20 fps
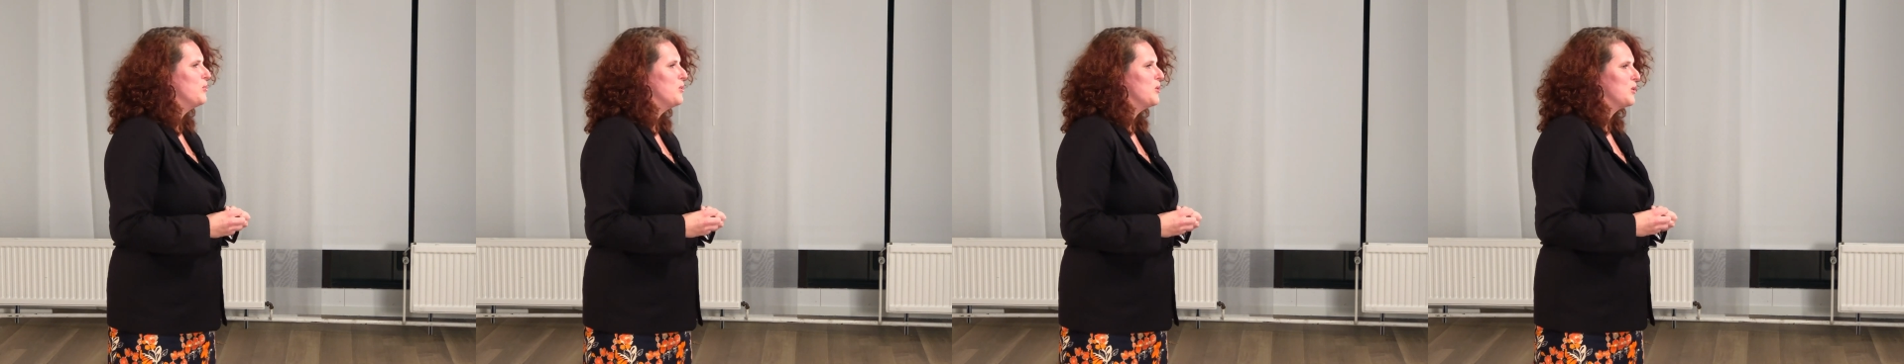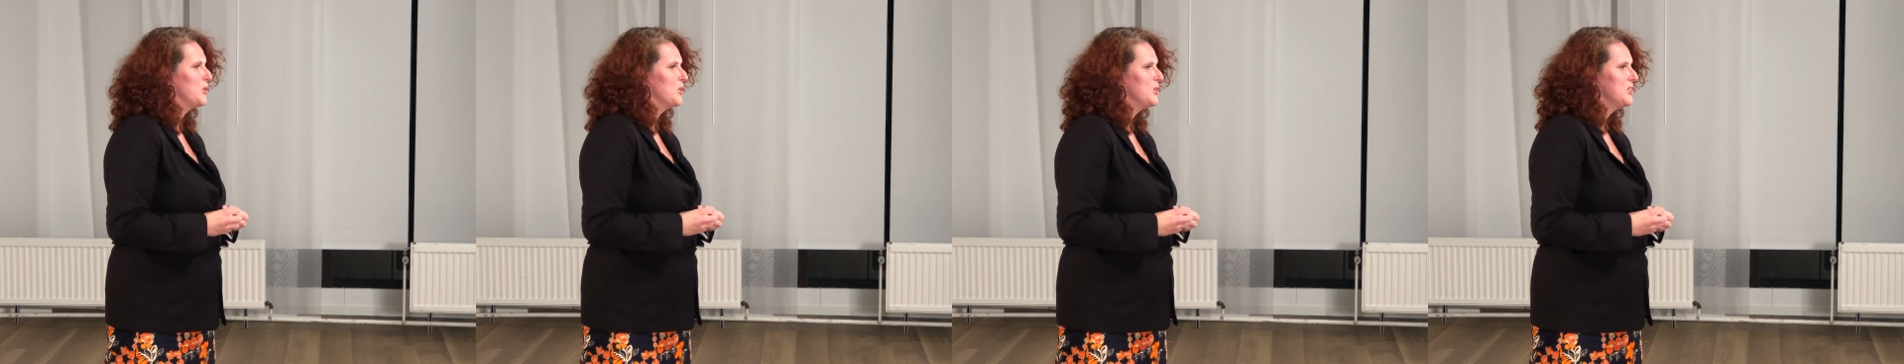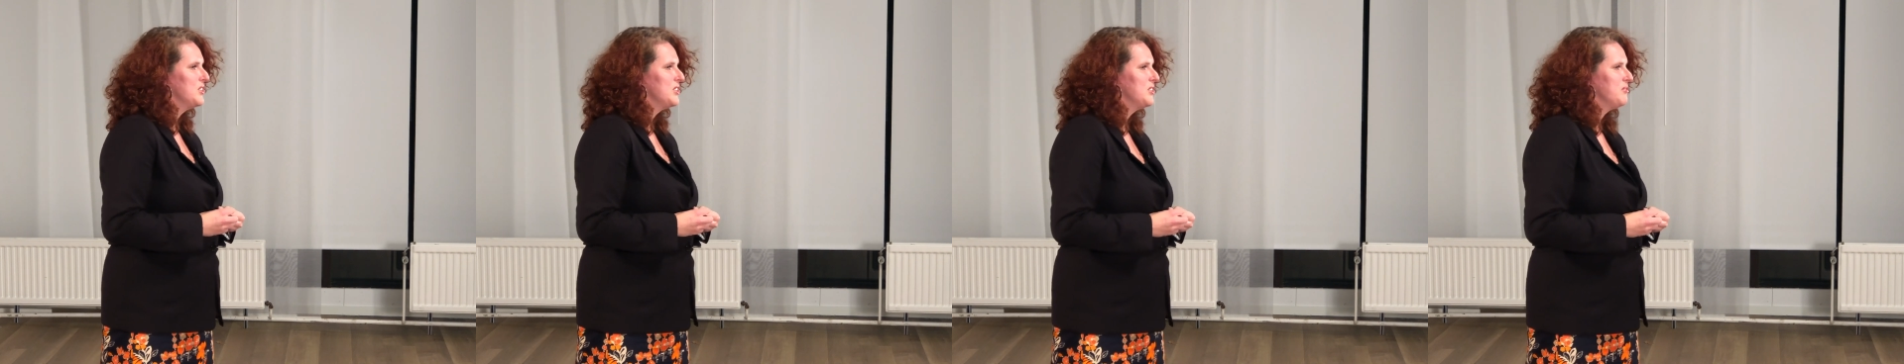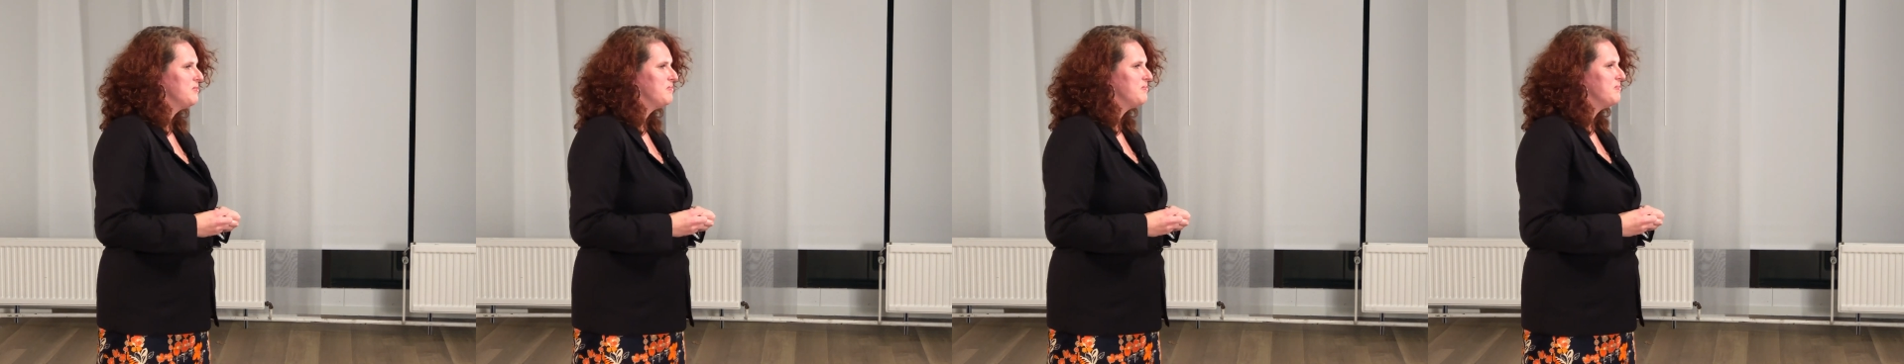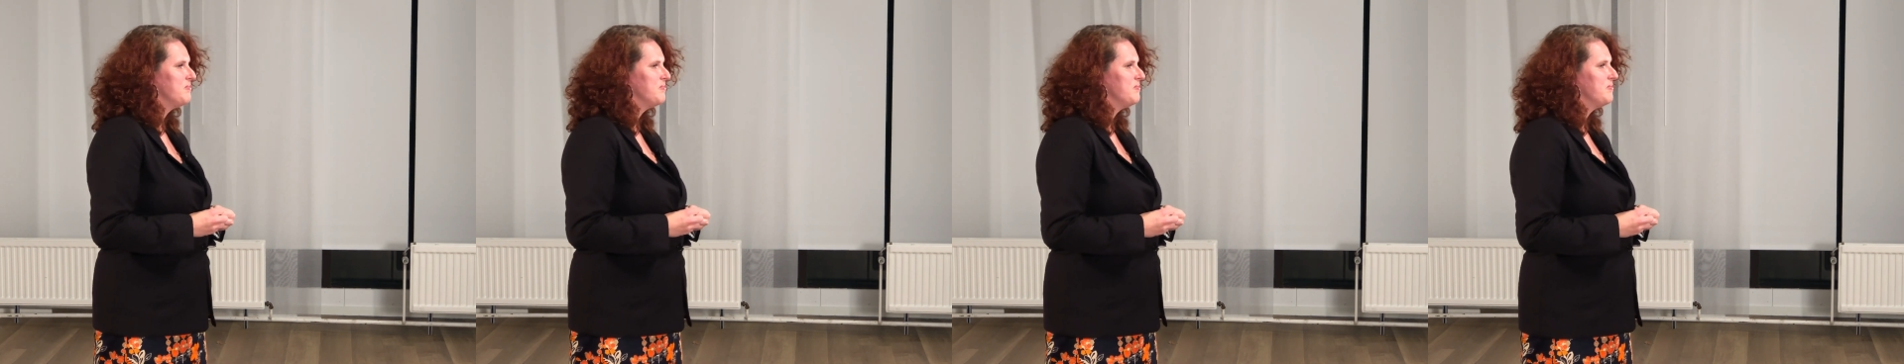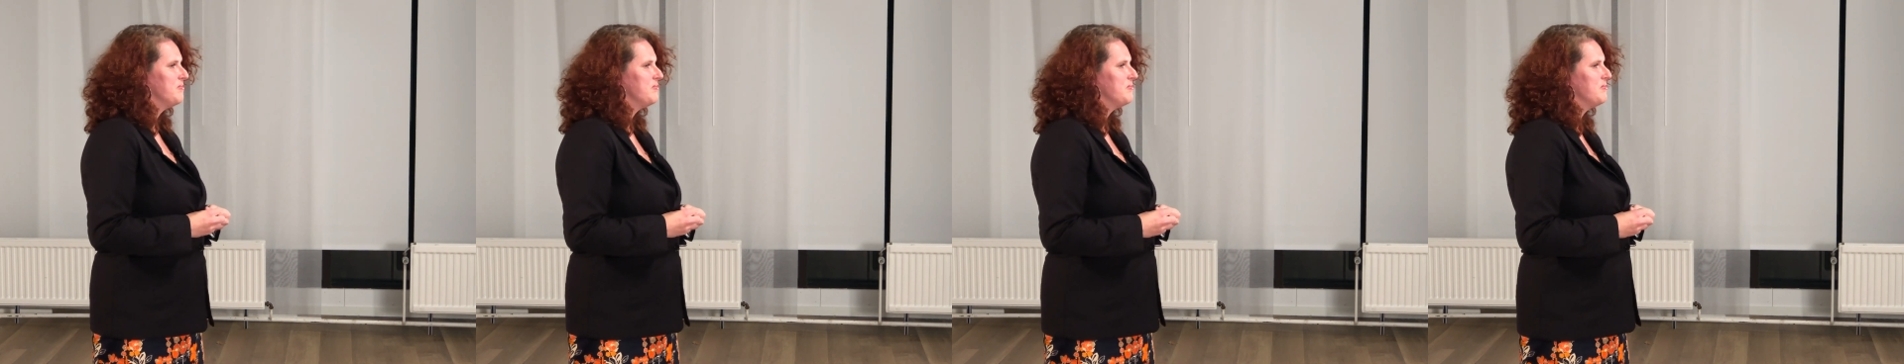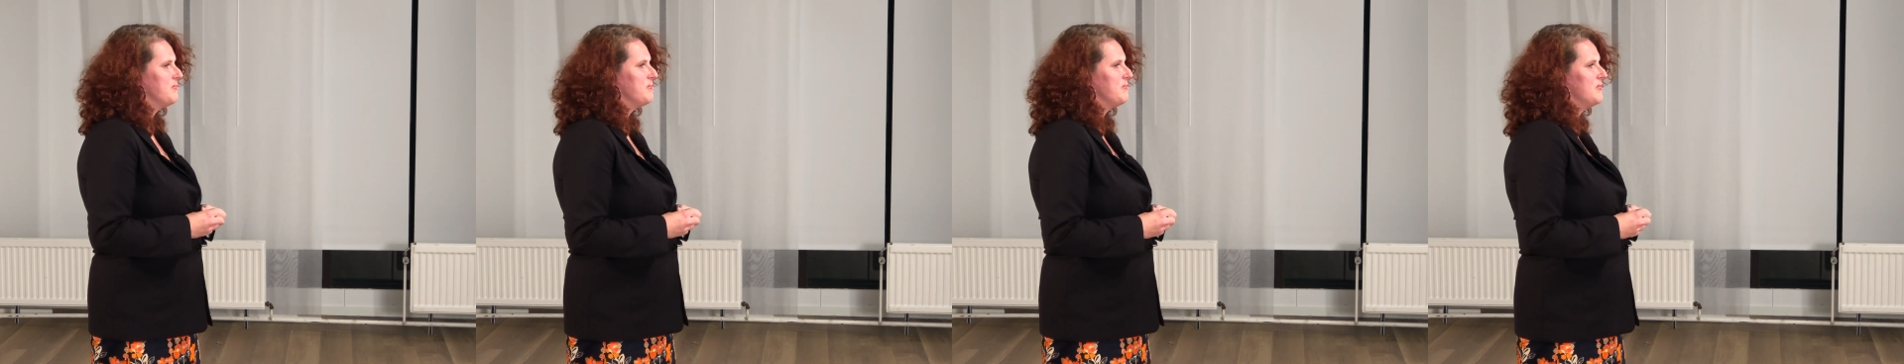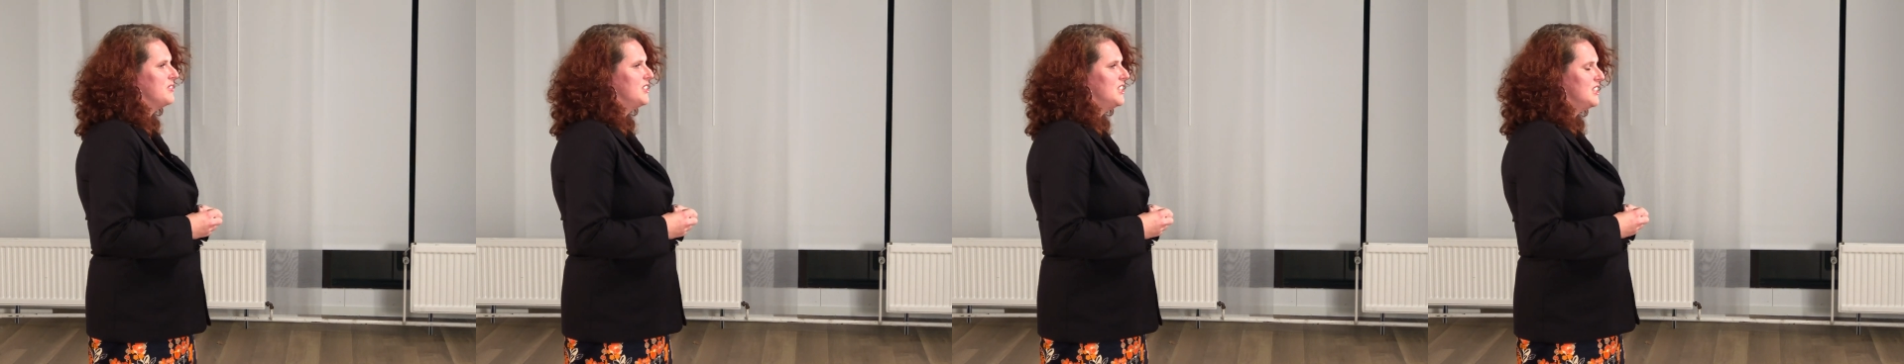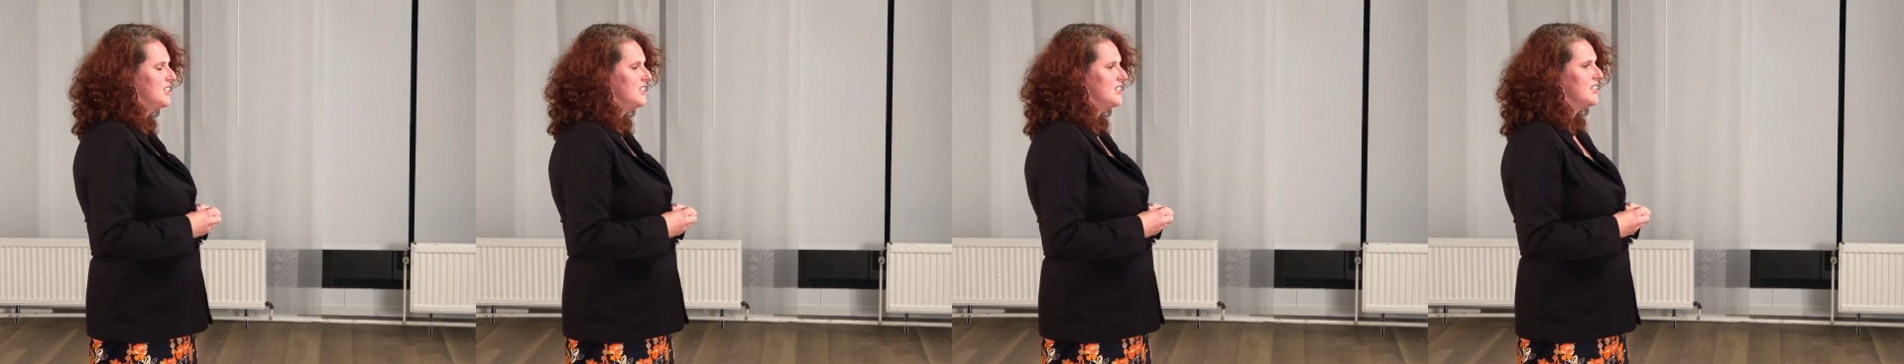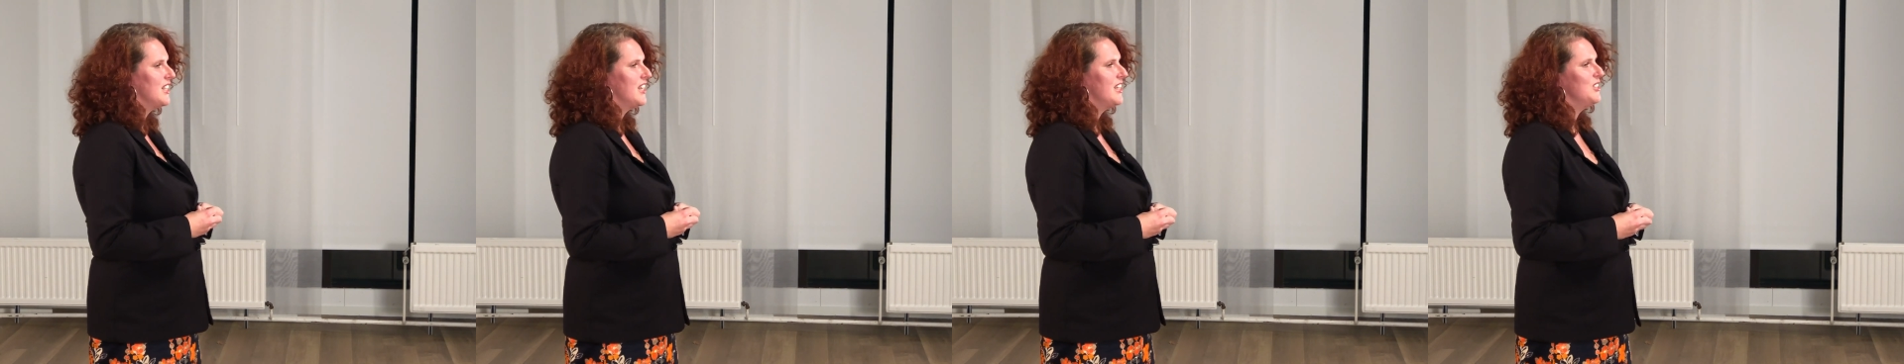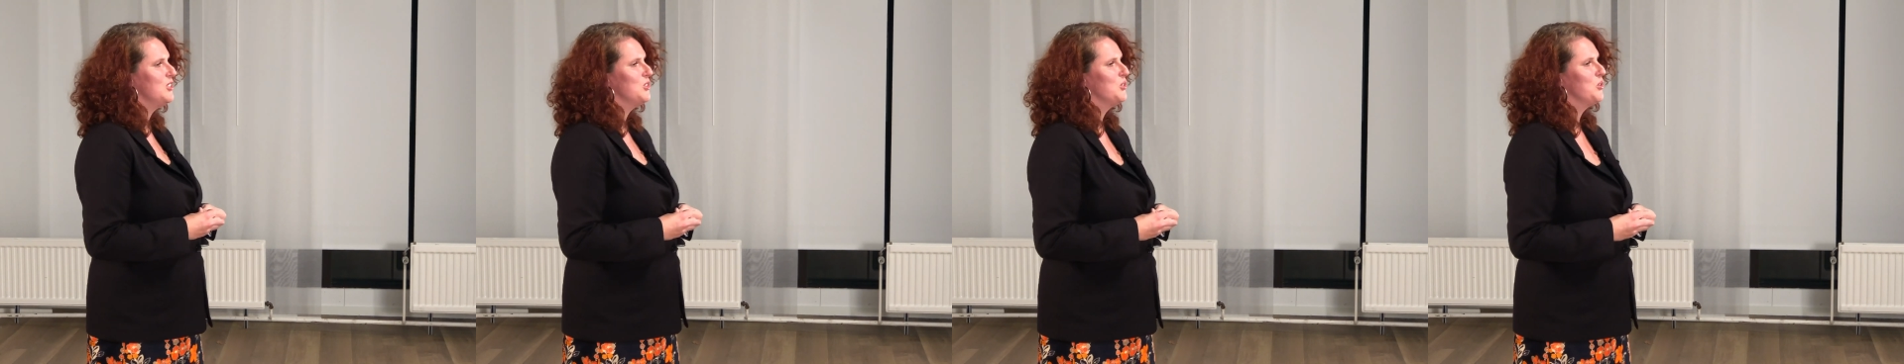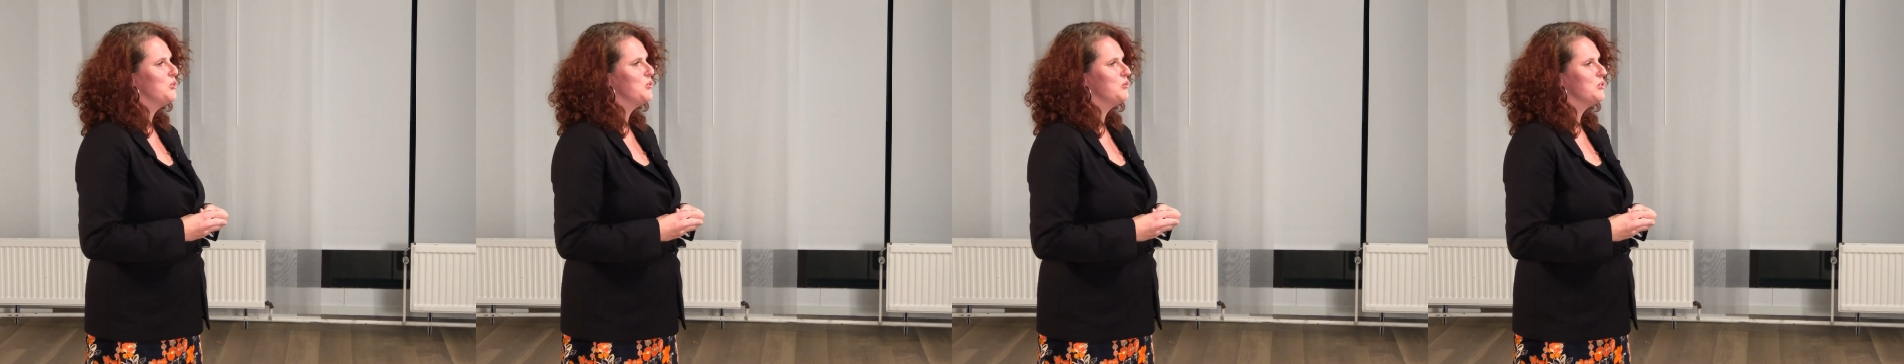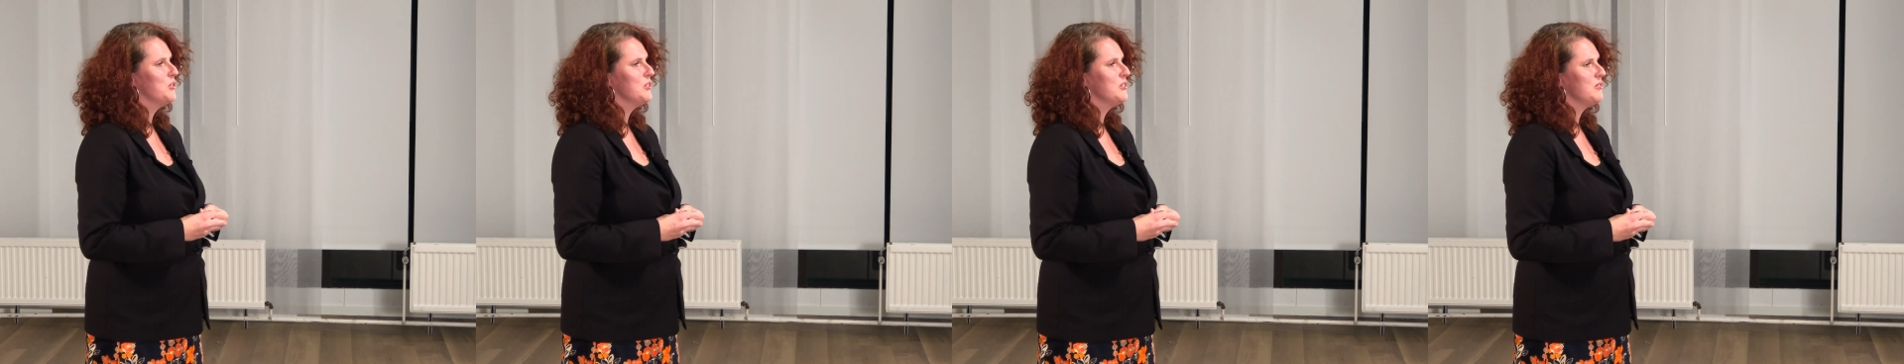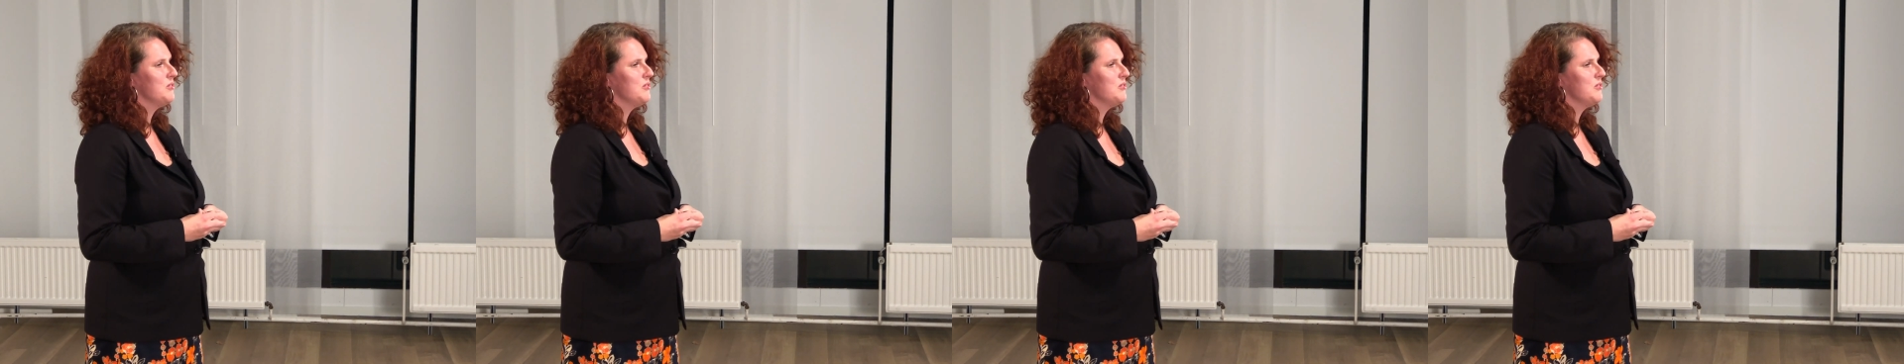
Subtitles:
box? This is Eindhoven.